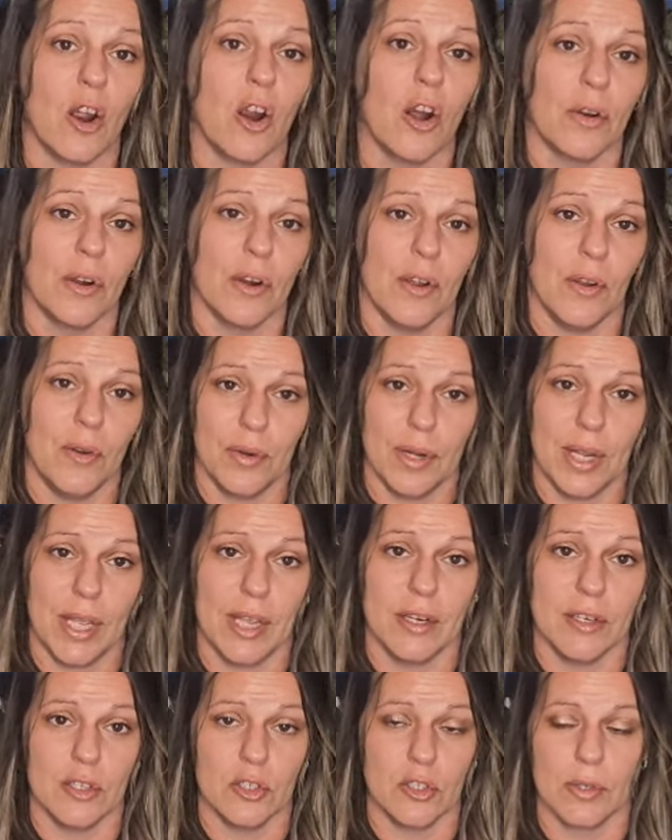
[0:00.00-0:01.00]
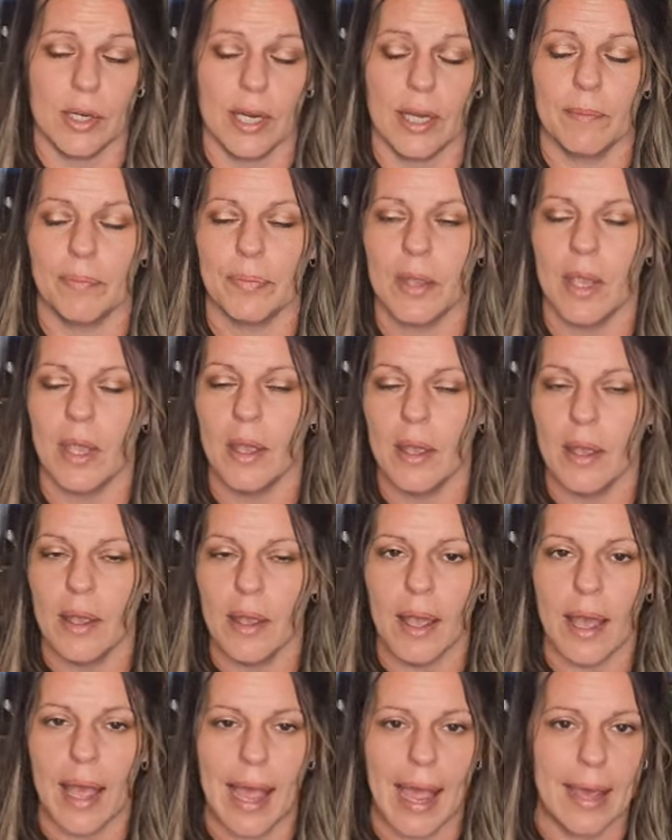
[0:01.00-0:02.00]
our own industry.
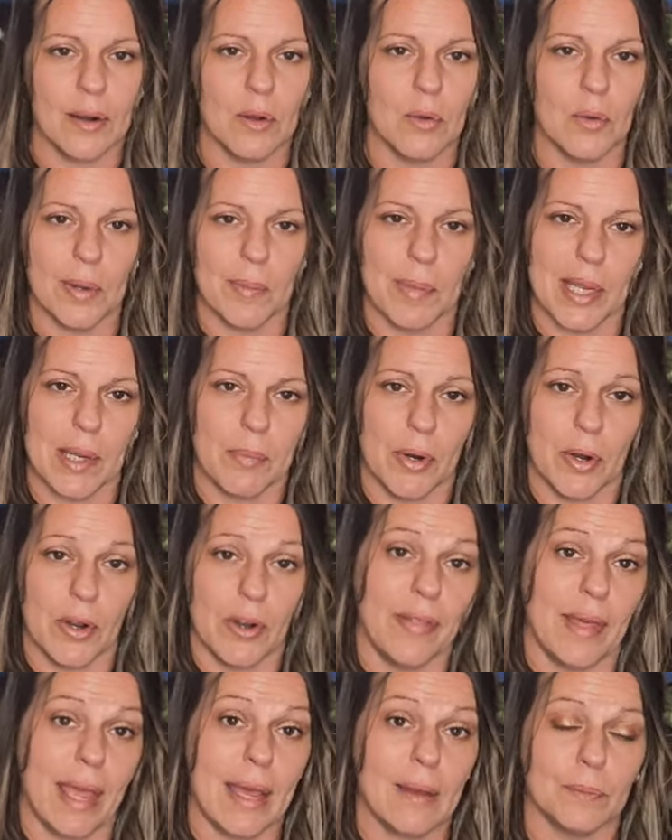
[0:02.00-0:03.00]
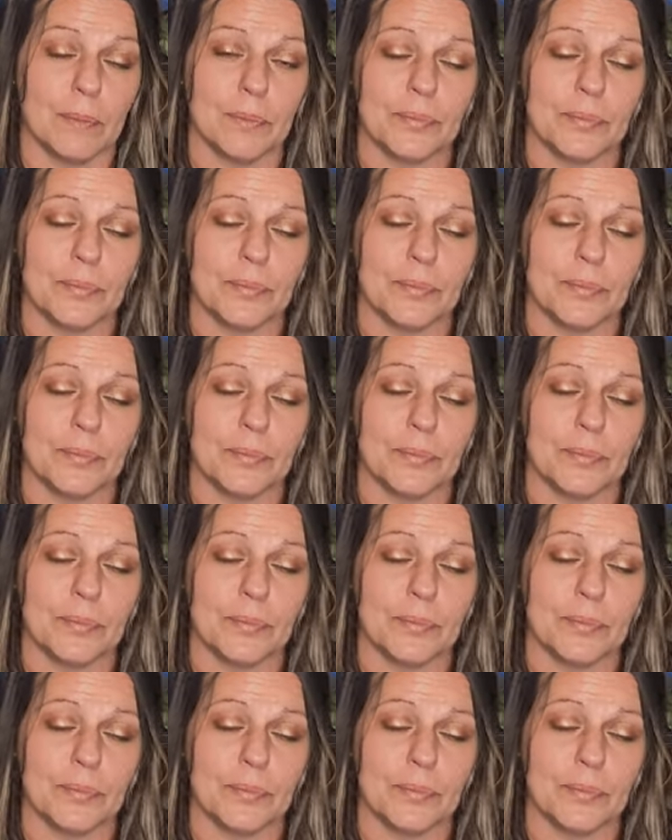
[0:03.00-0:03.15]
I don't want to be a part of that.